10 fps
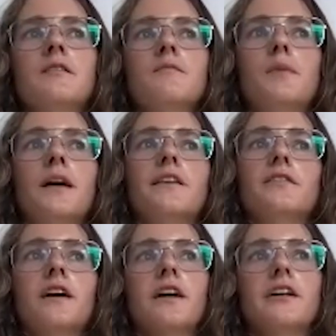But they're
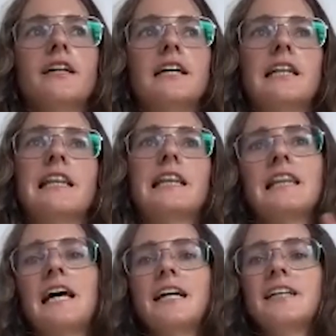very
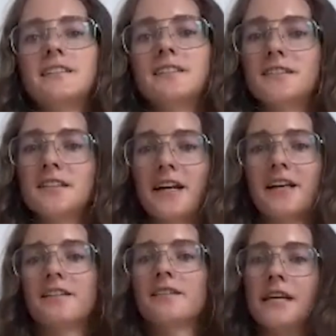light
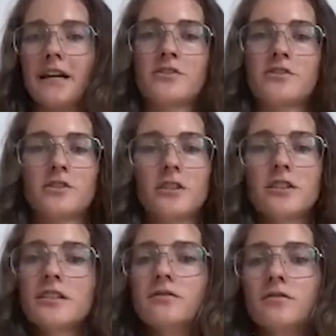and textured
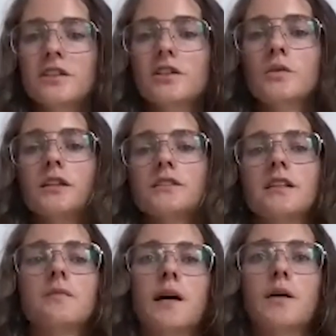in feel, whereas like
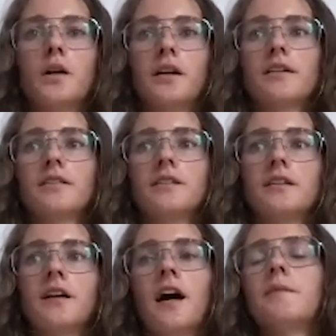my work,
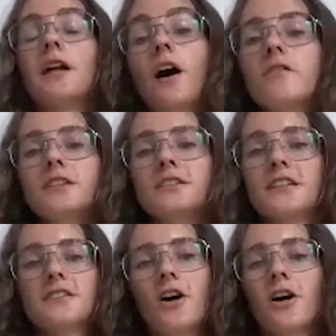I mean, obviously
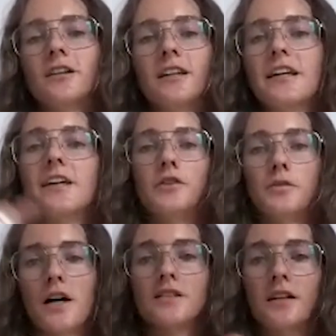it's hard, like if you
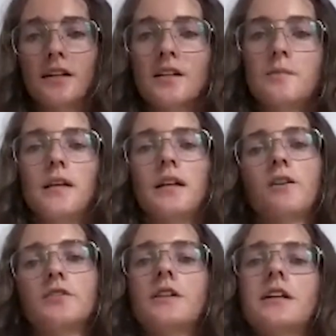knocked on it, but
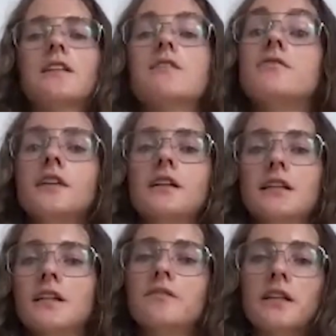also like the feeling
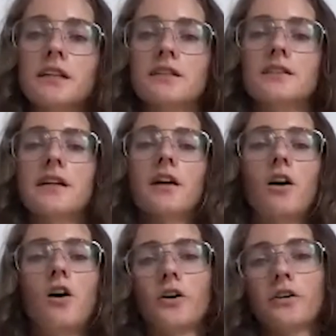of it is like a
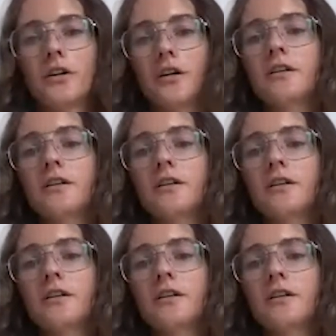harder